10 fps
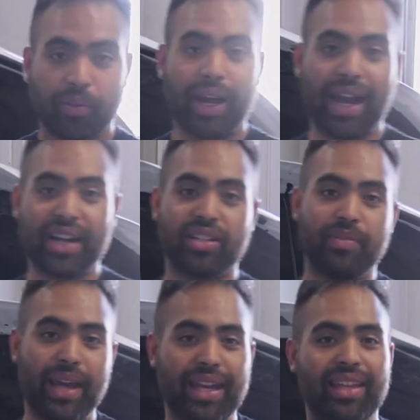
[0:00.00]
we're
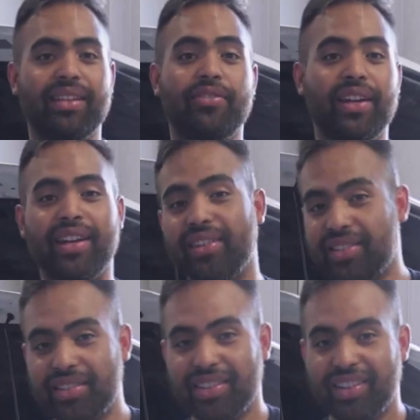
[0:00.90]
actually making these
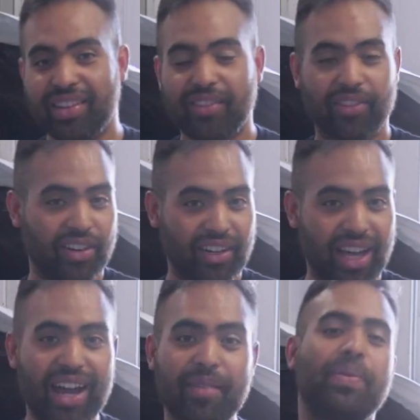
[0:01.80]
videos for a
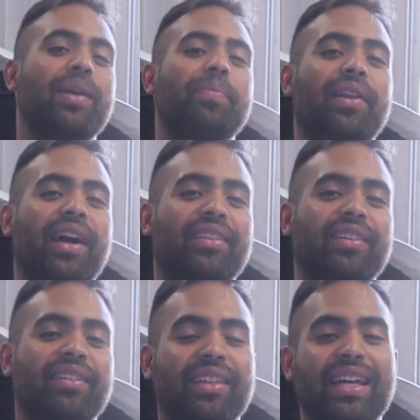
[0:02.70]
lot of people out
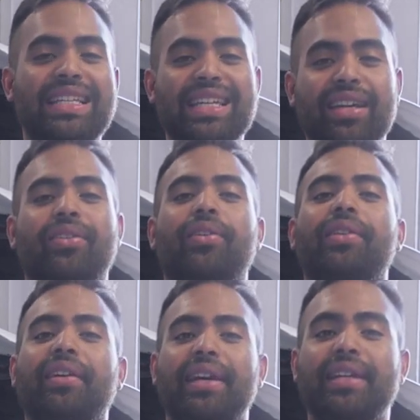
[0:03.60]
there that say cold air